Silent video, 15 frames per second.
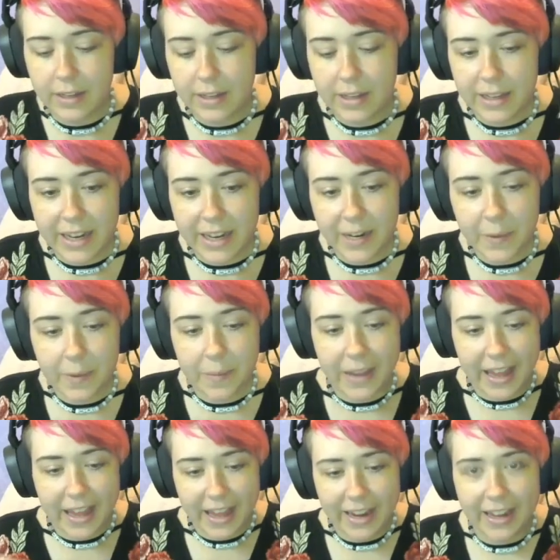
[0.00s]
Here we'll be
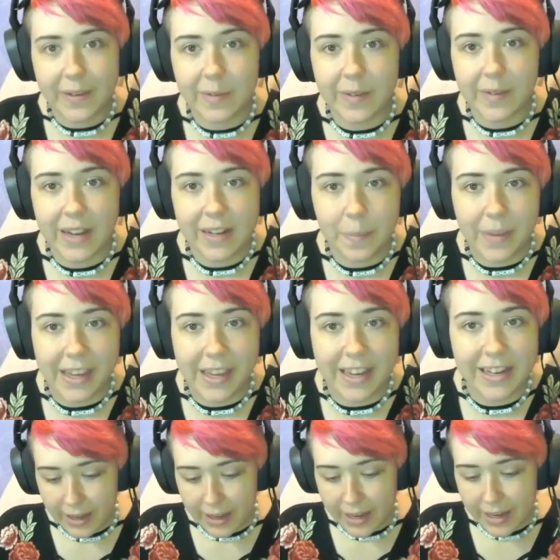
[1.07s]
adding a red bead
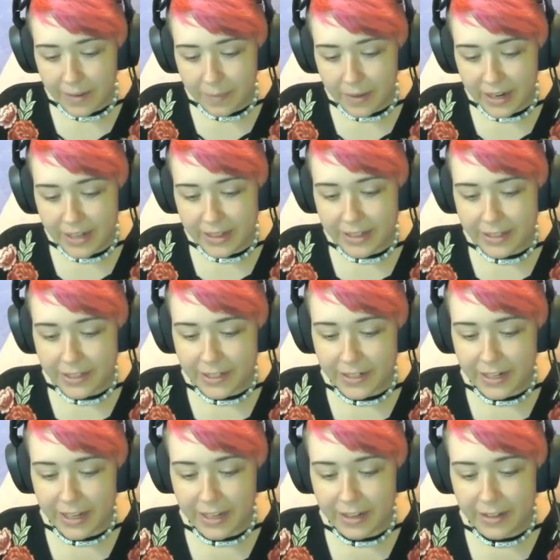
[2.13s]
and putting the
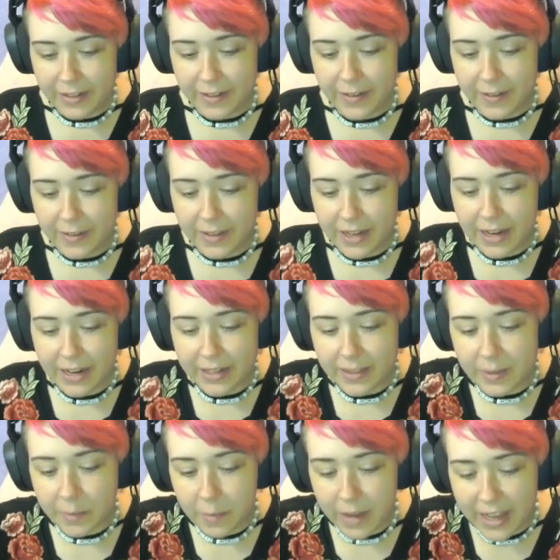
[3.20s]
string through the
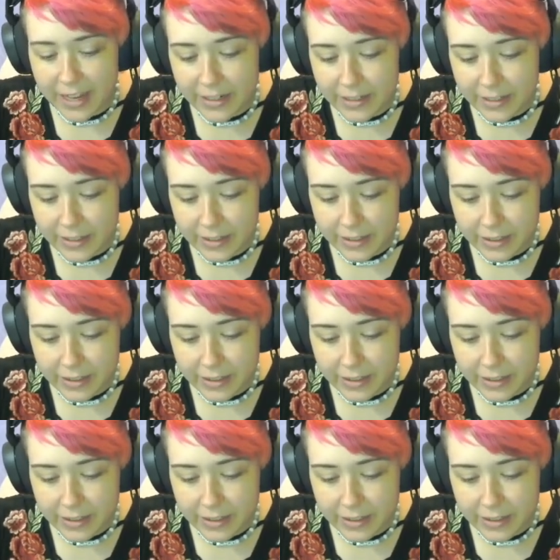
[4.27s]
next white.